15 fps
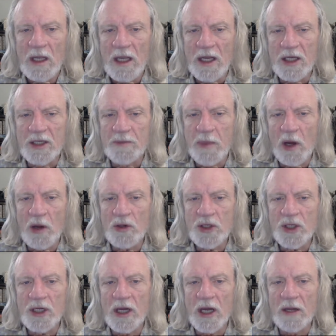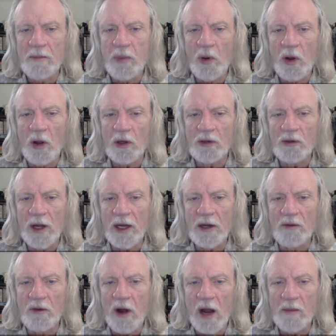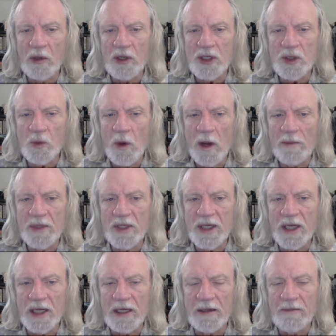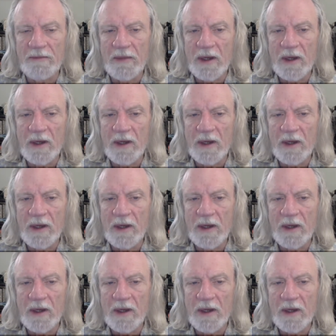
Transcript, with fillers: It is posted on Paul Craig Roberts' website.